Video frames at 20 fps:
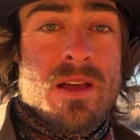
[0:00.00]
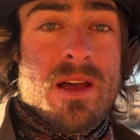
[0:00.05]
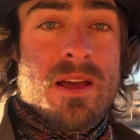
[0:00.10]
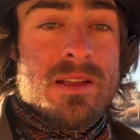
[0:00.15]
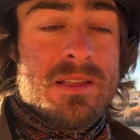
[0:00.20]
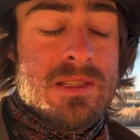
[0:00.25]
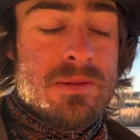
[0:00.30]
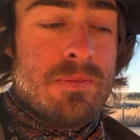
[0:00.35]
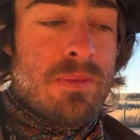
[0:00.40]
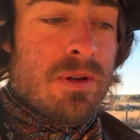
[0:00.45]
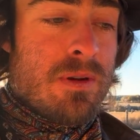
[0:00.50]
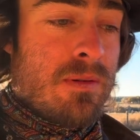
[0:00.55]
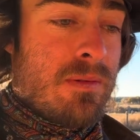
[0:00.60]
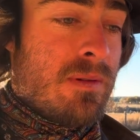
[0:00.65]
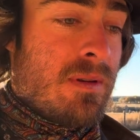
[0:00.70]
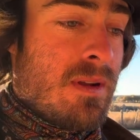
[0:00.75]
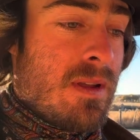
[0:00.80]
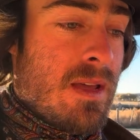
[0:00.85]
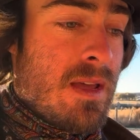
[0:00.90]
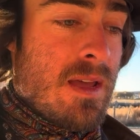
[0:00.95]
It's been
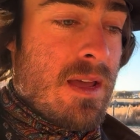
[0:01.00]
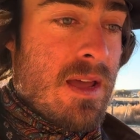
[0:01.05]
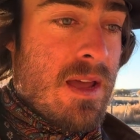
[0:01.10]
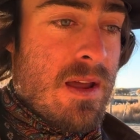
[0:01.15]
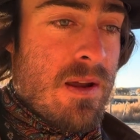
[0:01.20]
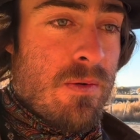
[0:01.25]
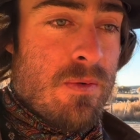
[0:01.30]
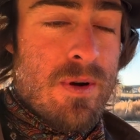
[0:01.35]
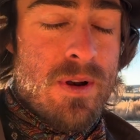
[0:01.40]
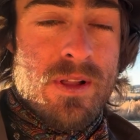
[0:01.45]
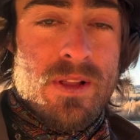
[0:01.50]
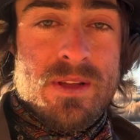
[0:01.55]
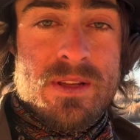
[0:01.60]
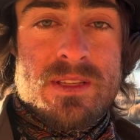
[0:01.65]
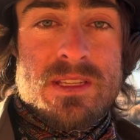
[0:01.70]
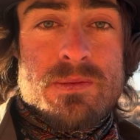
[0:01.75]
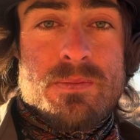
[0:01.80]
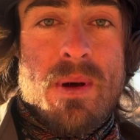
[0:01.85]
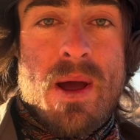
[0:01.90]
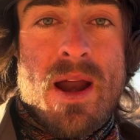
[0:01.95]
really
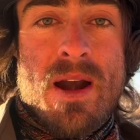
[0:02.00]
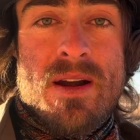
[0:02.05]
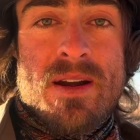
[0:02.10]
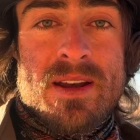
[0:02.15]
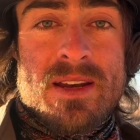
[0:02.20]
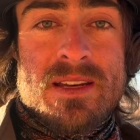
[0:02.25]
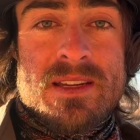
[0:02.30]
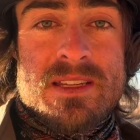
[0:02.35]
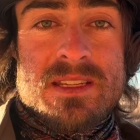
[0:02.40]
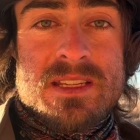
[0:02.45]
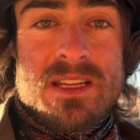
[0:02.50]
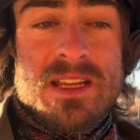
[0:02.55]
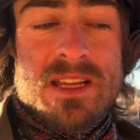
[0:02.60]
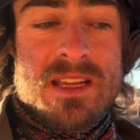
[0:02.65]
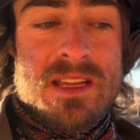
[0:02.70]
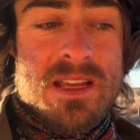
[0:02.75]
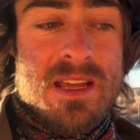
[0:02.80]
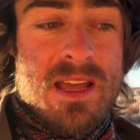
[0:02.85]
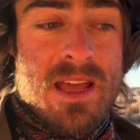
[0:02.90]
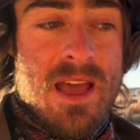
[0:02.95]
inspiring to see,
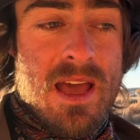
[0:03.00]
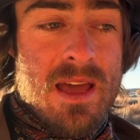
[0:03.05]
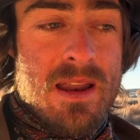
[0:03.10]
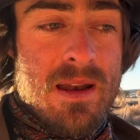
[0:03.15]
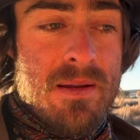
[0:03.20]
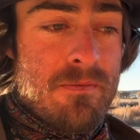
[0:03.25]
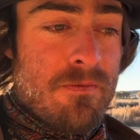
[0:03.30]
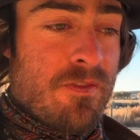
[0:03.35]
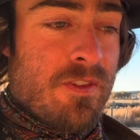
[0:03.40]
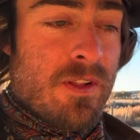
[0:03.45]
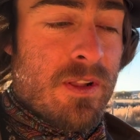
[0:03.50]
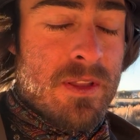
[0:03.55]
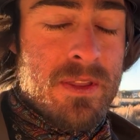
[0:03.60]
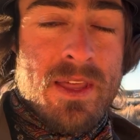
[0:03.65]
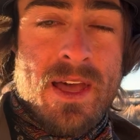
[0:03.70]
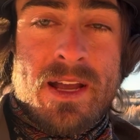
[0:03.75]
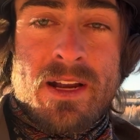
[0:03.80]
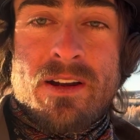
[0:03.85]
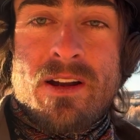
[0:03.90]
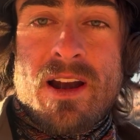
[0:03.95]
and I'm feeling
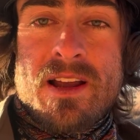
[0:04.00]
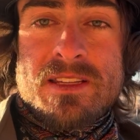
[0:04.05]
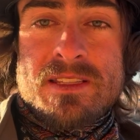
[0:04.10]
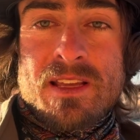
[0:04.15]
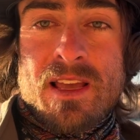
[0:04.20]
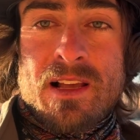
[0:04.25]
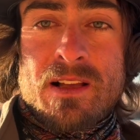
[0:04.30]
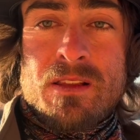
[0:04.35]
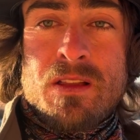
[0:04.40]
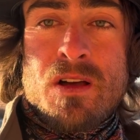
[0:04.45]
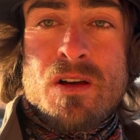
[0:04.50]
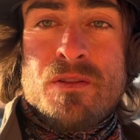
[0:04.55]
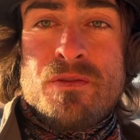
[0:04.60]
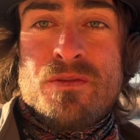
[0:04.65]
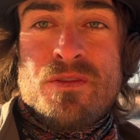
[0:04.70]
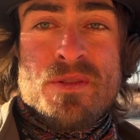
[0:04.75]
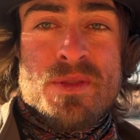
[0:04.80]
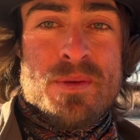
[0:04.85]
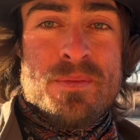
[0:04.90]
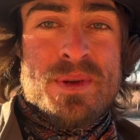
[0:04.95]
that Christ-like love
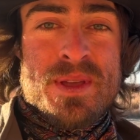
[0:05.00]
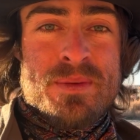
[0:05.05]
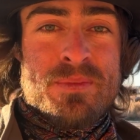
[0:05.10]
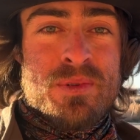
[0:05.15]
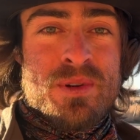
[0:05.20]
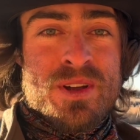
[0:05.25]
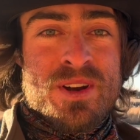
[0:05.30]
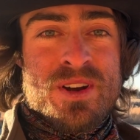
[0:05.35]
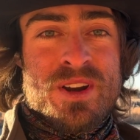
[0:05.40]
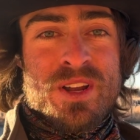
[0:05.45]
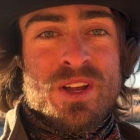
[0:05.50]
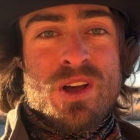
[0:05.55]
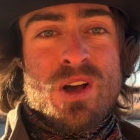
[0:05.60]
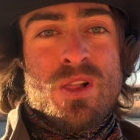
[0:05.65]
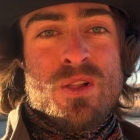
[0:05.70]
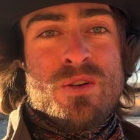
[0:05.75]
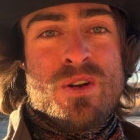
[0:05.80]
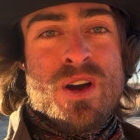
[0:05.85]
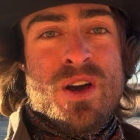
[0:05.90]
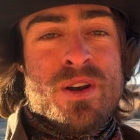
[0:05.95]
from the people here in
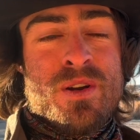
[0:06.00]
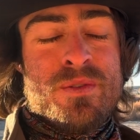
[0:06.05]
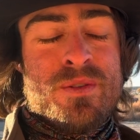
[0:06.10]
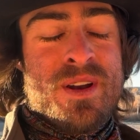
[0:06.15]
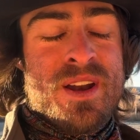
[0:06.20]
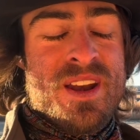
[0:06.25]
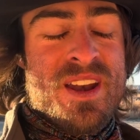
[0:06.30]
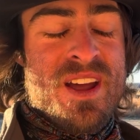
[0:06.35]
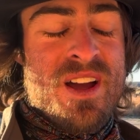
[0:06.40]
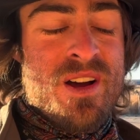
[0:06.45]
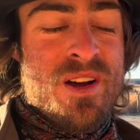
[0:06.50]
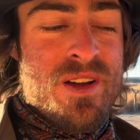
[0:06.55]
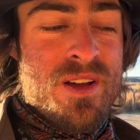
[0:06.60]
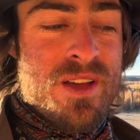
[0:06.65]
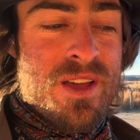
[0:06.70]
Colorado right now.